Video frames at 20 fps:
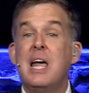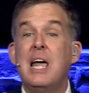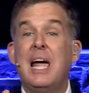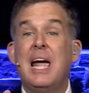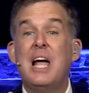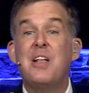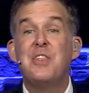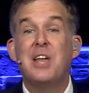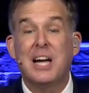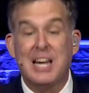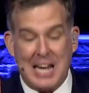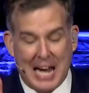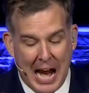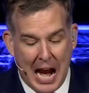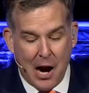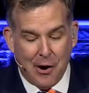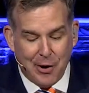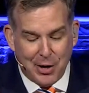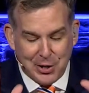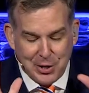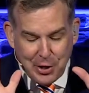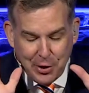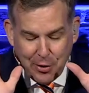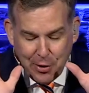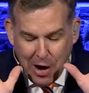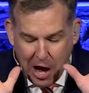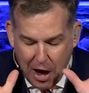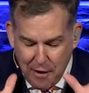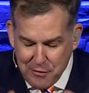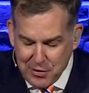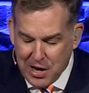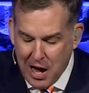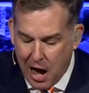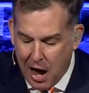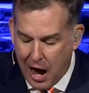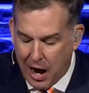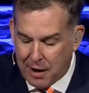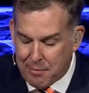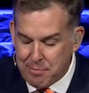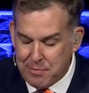in the character of
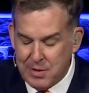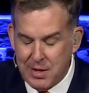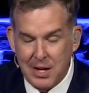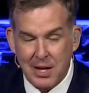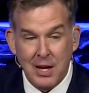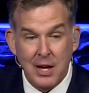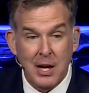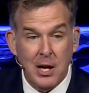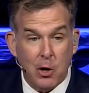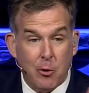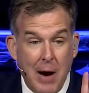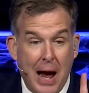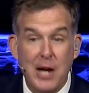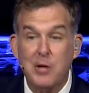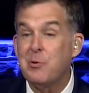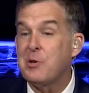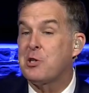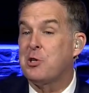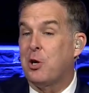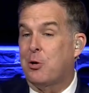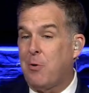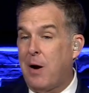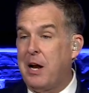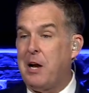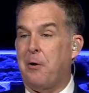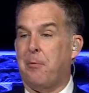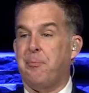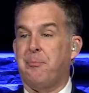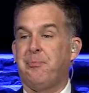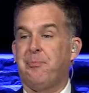God. Graduates, look right here.